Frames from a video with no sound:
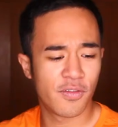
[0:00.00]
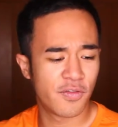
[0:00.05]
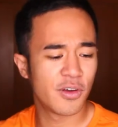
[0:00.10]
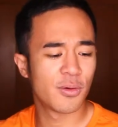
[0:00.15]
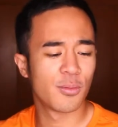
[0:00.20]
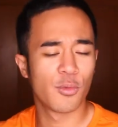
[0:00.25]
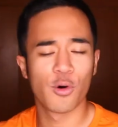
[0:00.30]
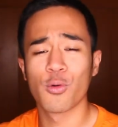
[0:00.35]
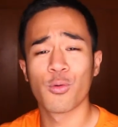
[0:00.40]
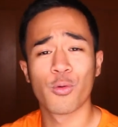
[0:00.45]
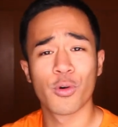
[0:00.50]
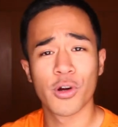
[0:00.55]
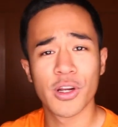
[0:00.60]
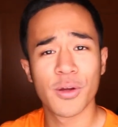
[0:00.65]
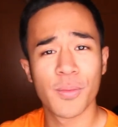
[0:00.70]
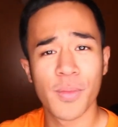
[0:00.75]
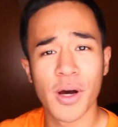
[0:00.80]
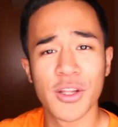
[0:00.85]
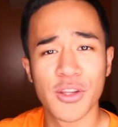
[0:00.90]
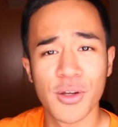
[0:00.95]
I feel more worried
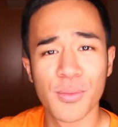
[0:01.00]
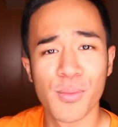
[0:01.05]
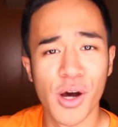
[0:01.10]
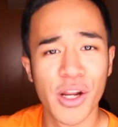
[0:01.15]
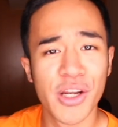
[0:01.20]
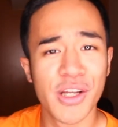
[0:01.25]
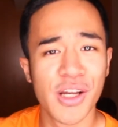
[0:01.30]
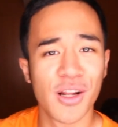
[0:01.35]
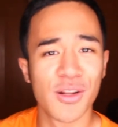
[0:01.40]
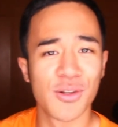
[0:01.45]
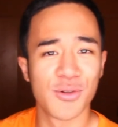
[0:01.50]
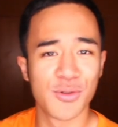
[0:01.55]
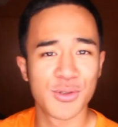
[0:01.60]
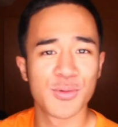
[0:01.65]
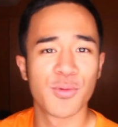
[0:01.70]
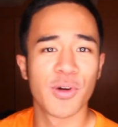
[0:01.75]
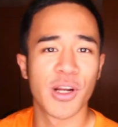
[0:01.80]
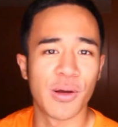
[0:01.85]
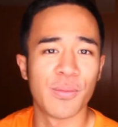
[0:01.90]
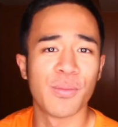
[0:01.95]
about the money I'll lose
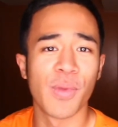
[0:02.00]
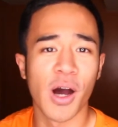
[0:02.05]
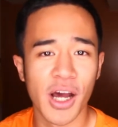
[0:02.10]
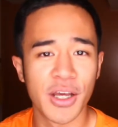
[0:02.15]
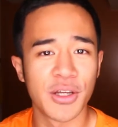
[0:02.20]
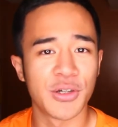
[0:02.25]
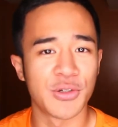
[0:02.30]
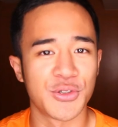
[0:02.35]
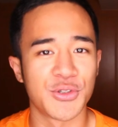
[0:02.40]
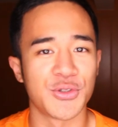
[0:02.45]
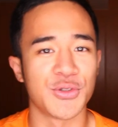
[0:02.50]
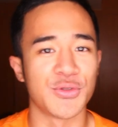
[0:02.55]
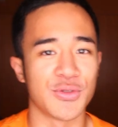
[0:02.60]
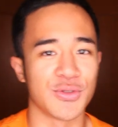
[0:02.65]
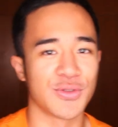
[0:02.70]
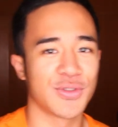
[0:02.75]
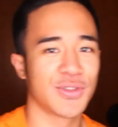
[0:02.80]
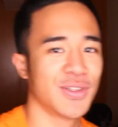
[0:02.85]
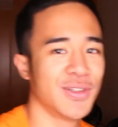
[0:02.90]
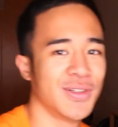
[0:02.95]
when I buy your
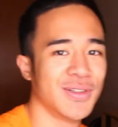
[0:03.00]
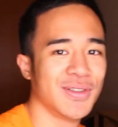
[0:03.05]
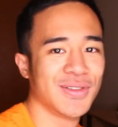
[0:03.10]
shoes.